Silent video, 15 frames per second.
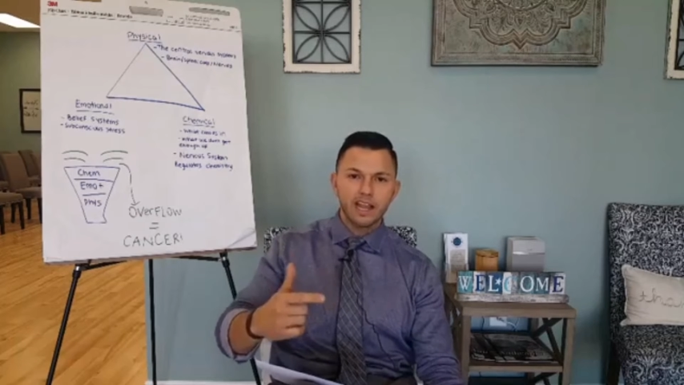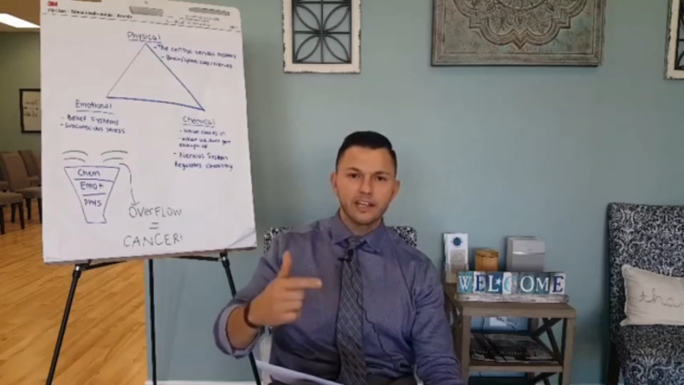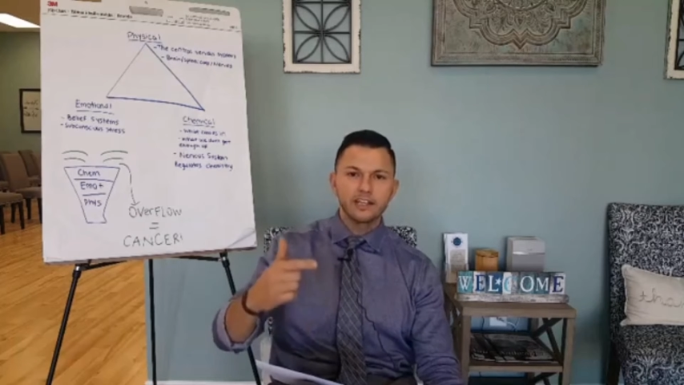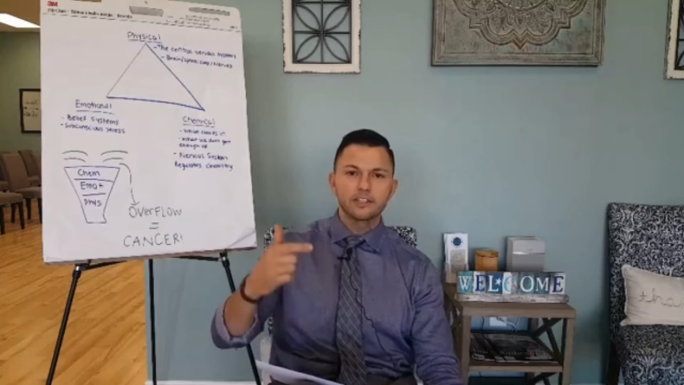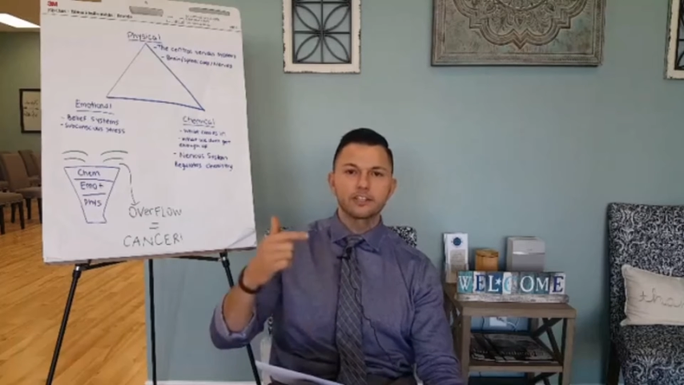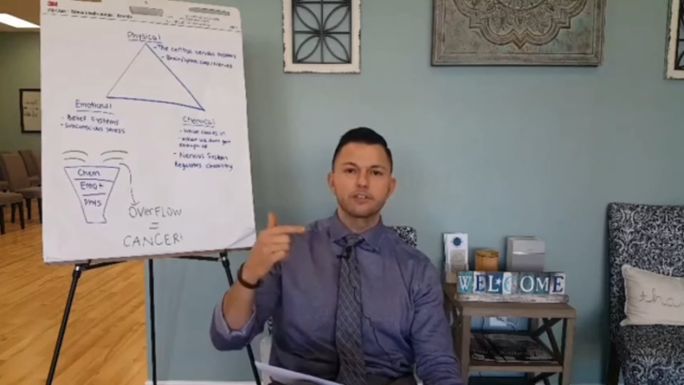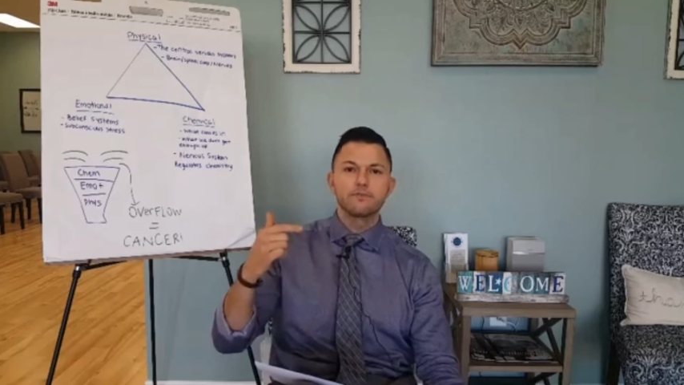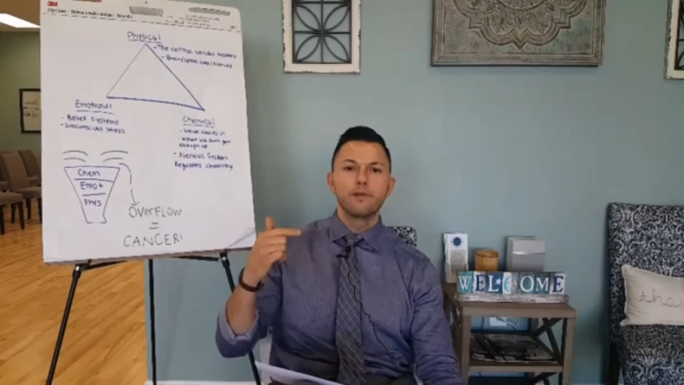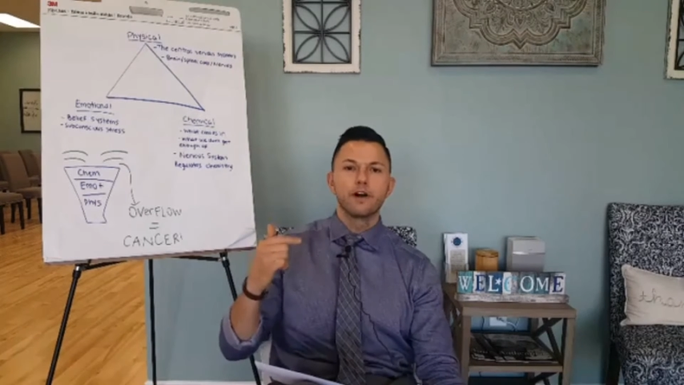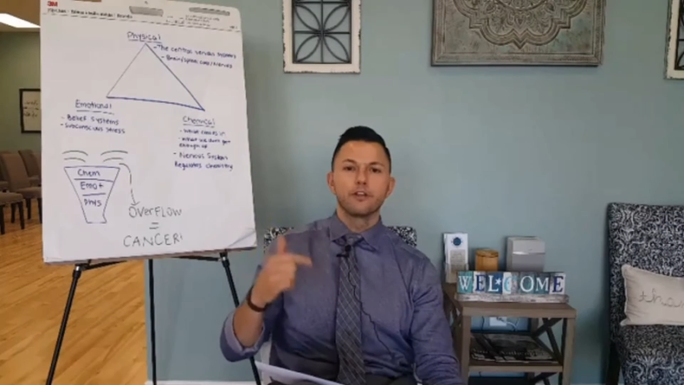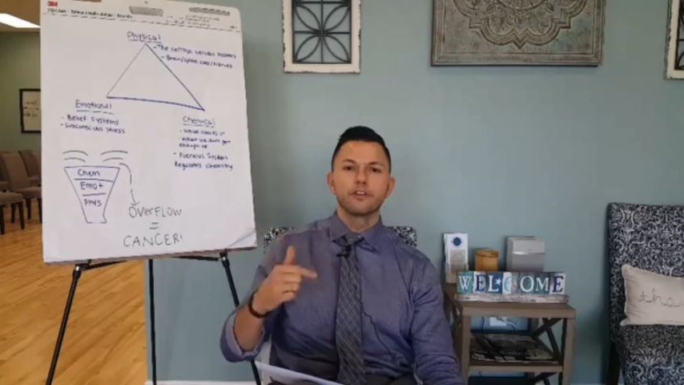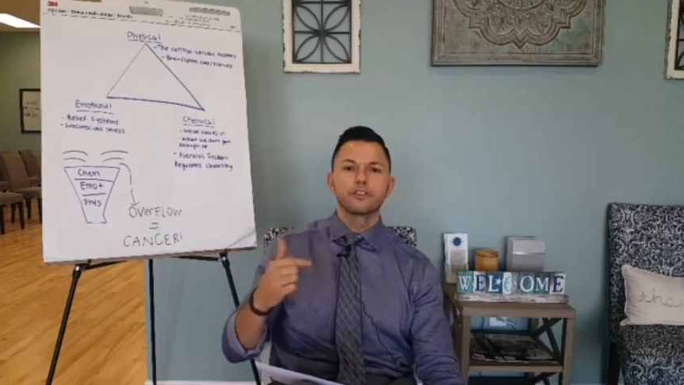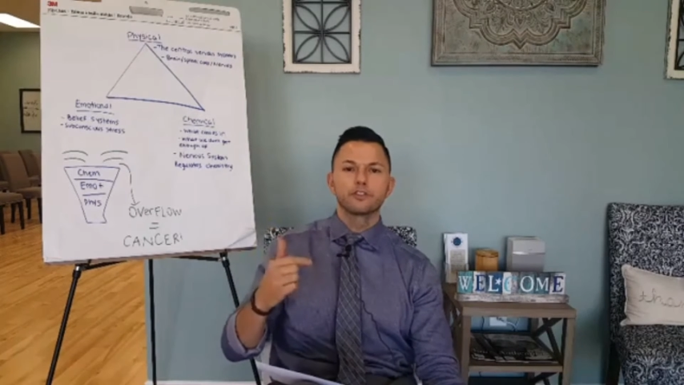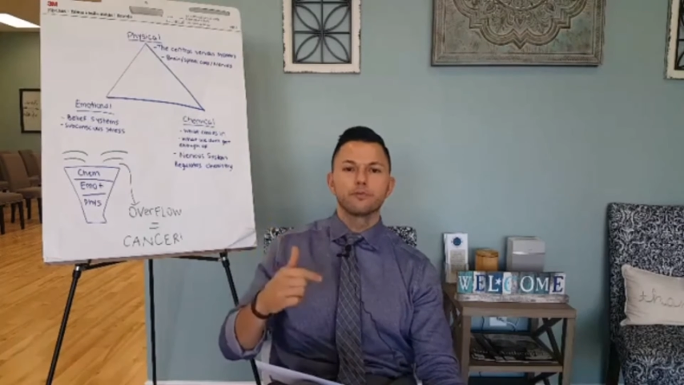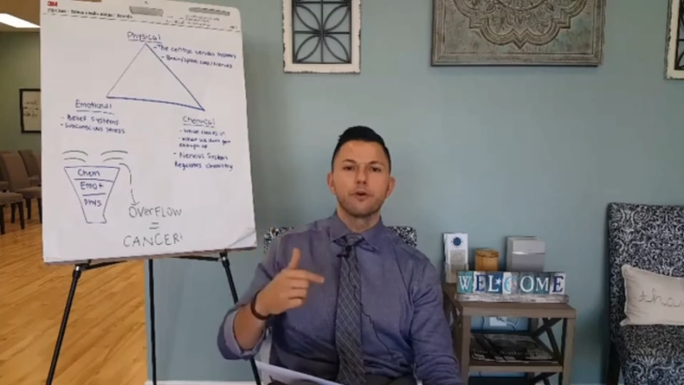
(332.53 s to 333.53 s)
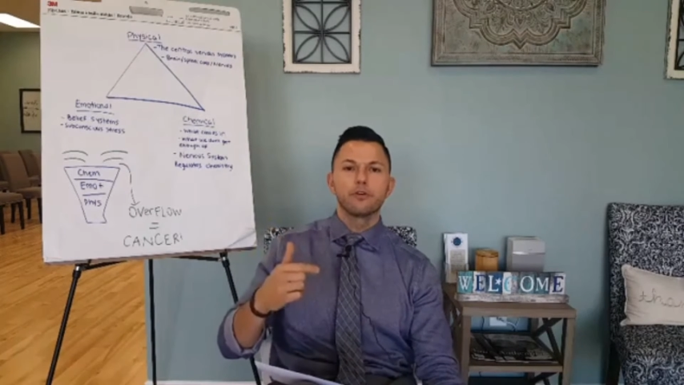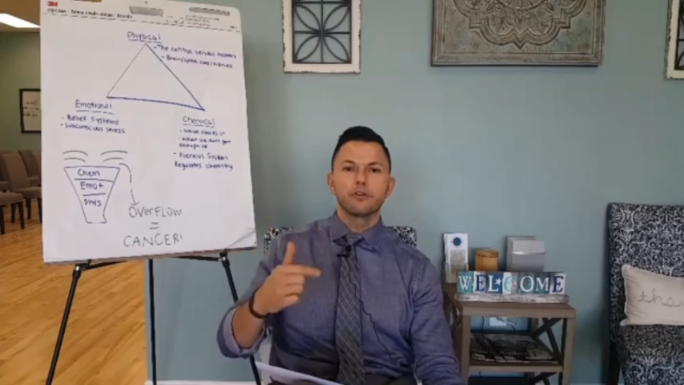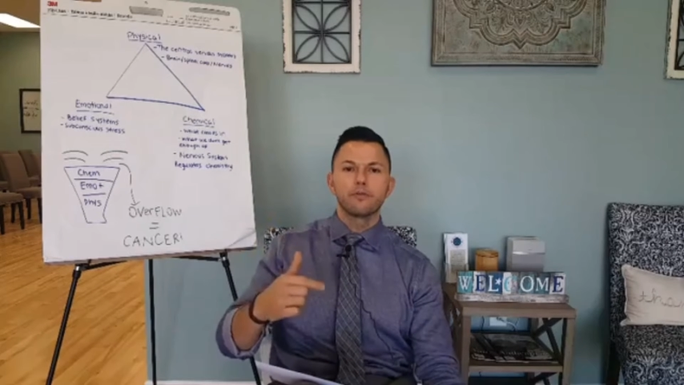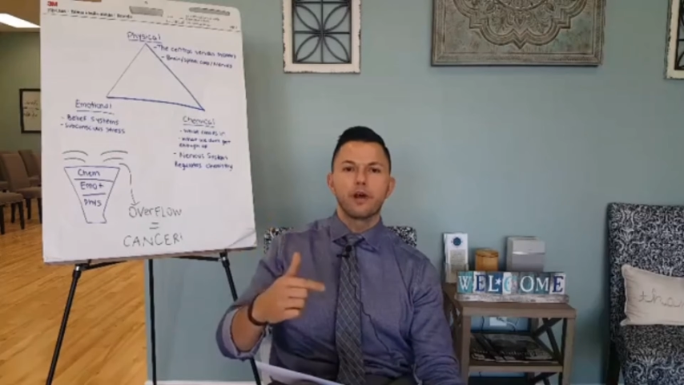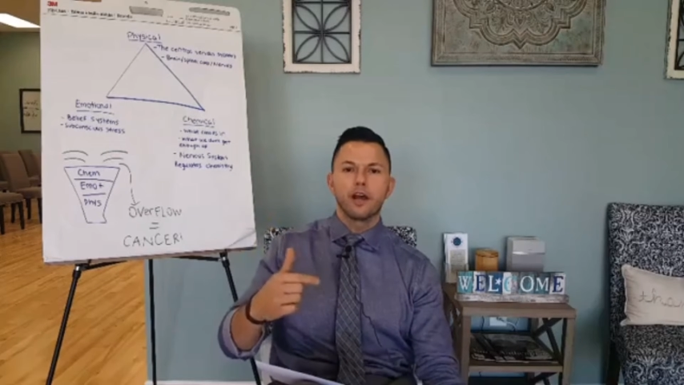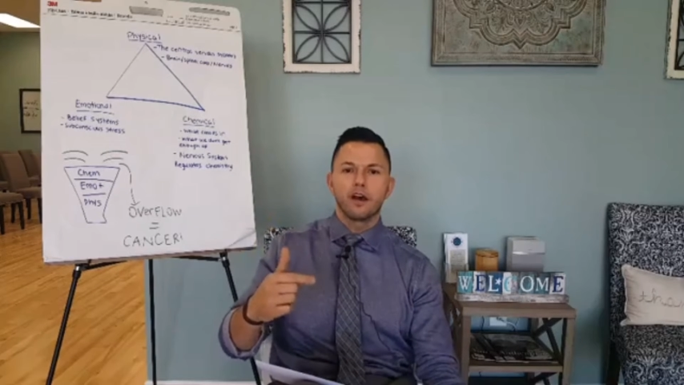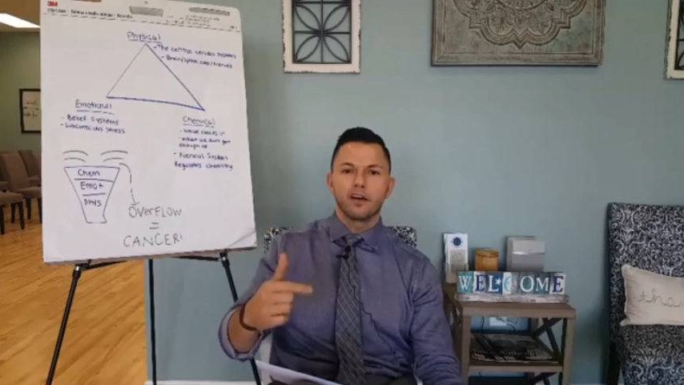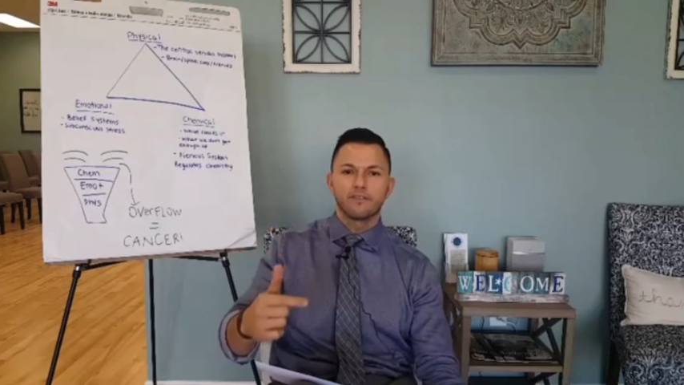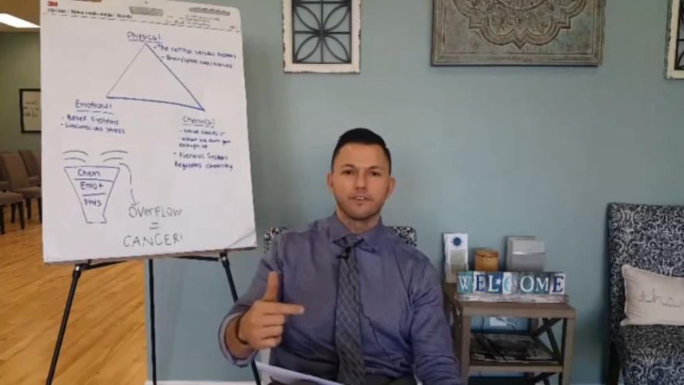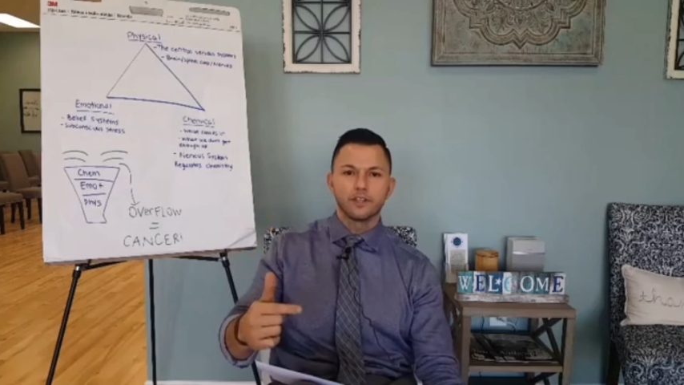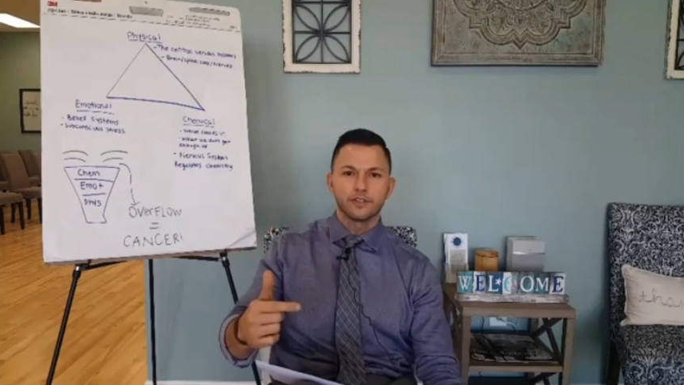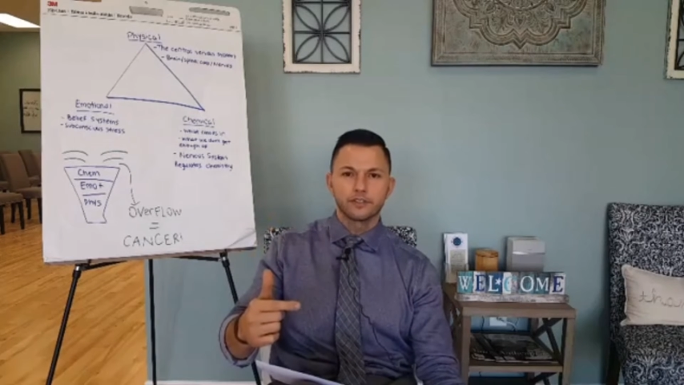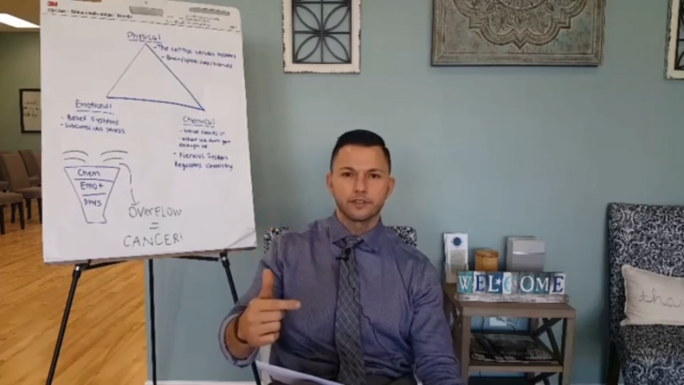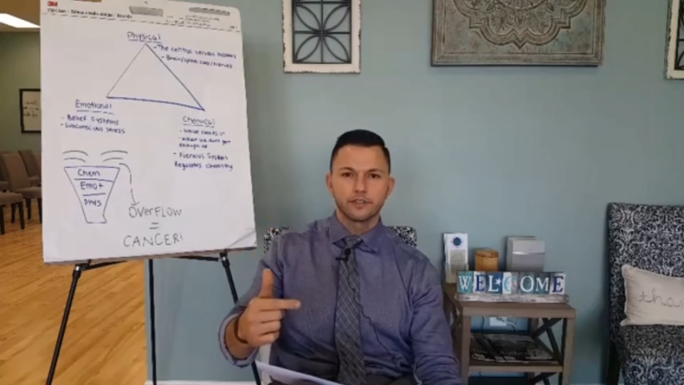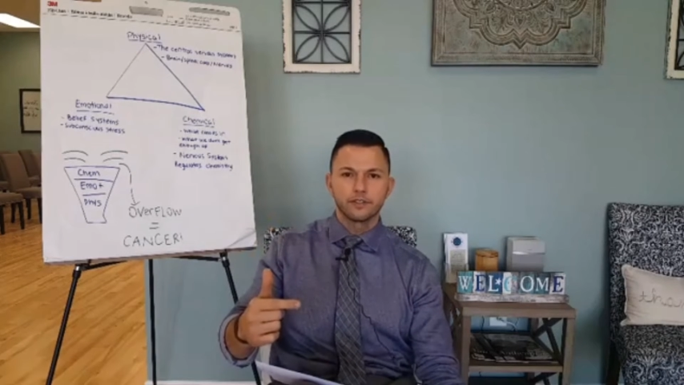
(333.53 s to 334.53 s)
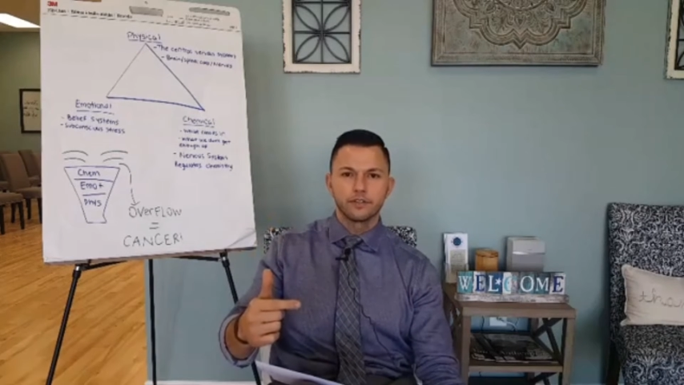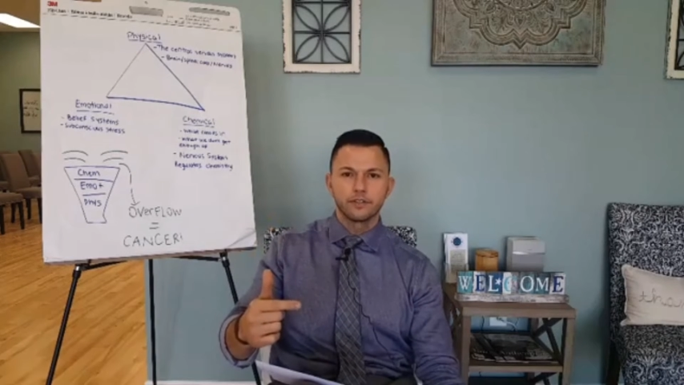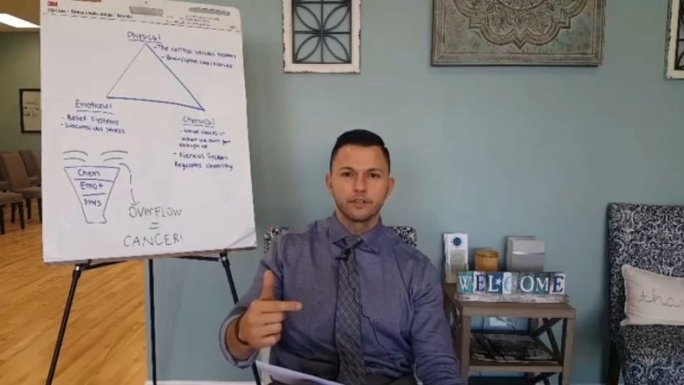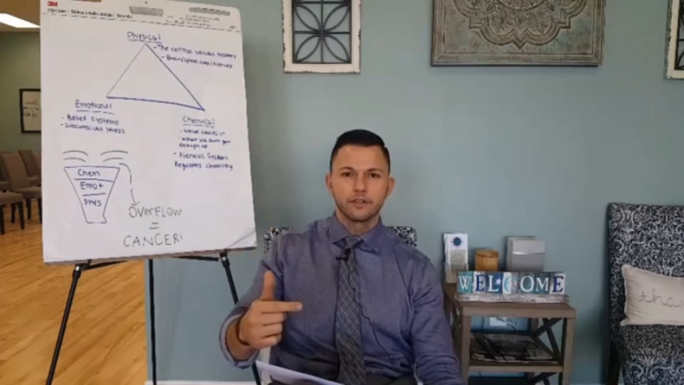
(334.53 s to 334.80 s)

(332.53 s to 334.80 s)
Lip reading: I could smell the smoke in my office,